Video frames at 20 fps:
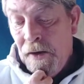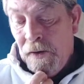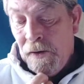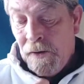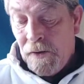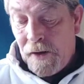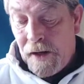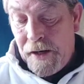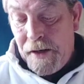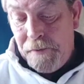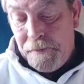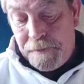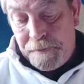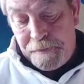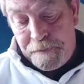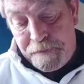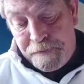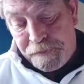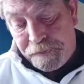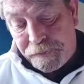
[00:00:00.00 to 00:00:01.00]
Alright.
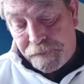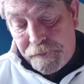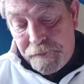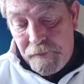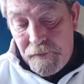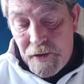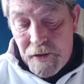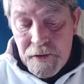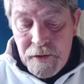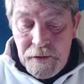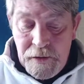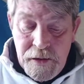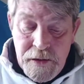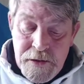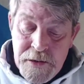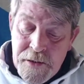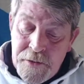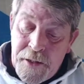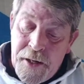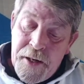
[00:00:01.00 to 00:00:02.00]

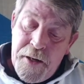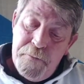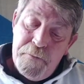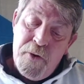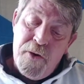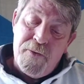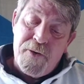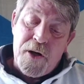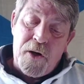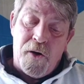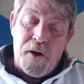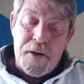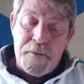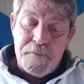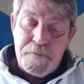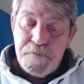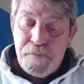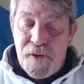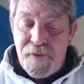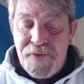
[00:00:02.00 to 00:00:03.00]
Right, moving
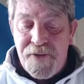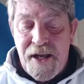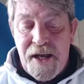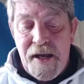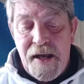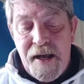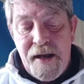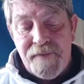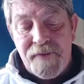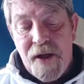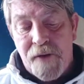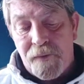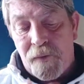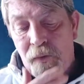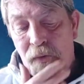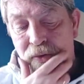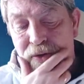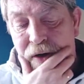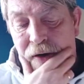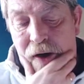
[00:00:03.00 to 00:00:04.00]
on. Monday evening
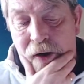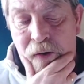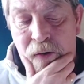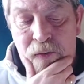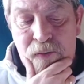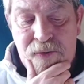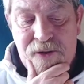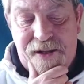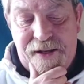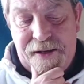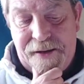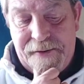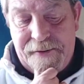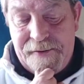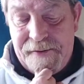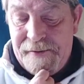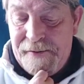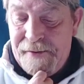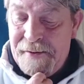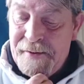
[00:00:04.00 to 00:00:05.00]
rolls around.
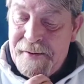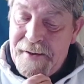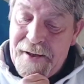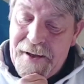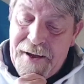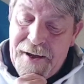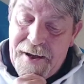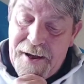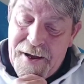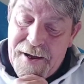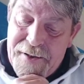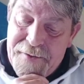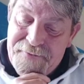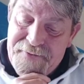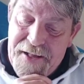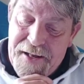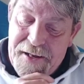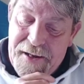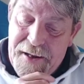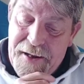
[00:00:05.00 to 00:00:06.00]
And
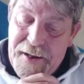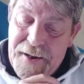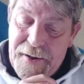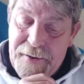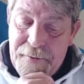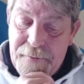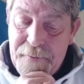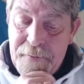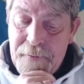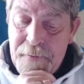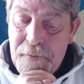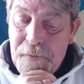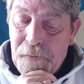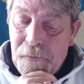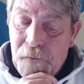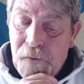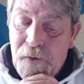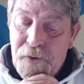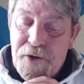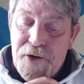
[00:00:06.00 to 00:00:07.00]
by the
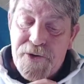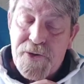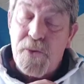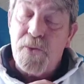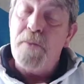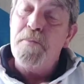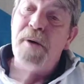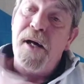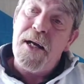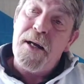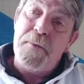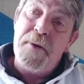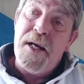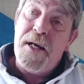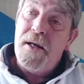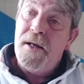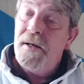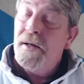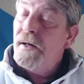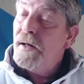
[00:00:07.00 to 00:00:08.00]

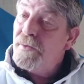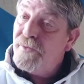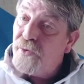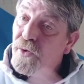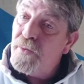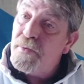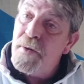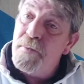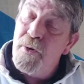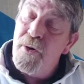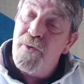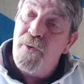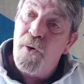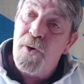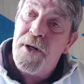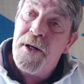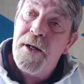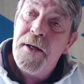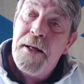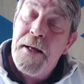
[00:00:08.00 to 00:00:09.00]
way, before we move
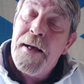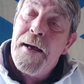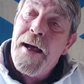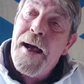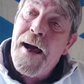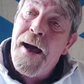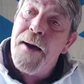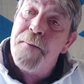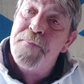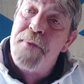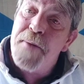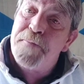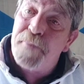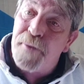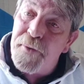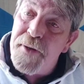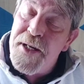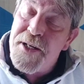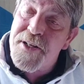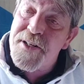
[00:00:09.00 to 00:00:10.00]
on. The
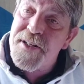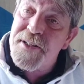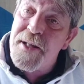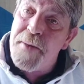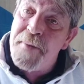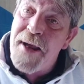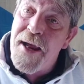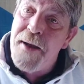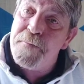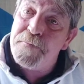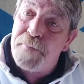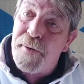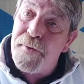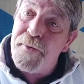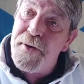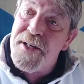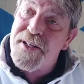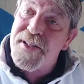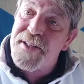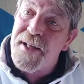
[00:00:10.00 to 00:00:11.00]
police, the Met
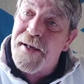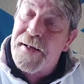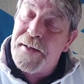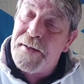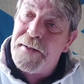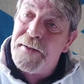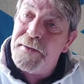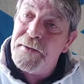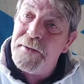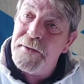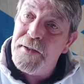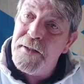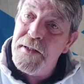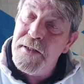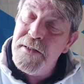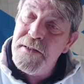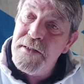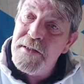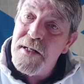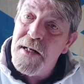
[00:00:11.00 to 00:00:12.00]
police thing.
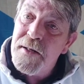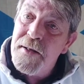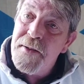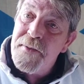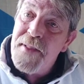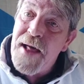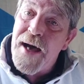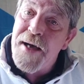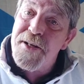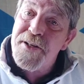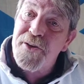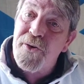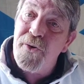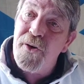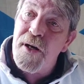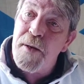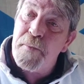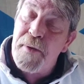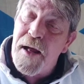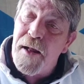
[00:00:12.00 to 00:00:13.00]
That's
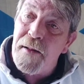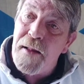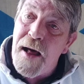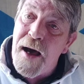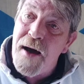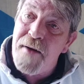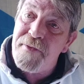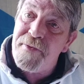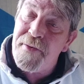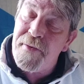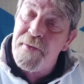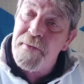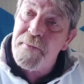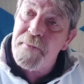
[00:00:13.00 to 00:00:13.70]
going to be a laugh.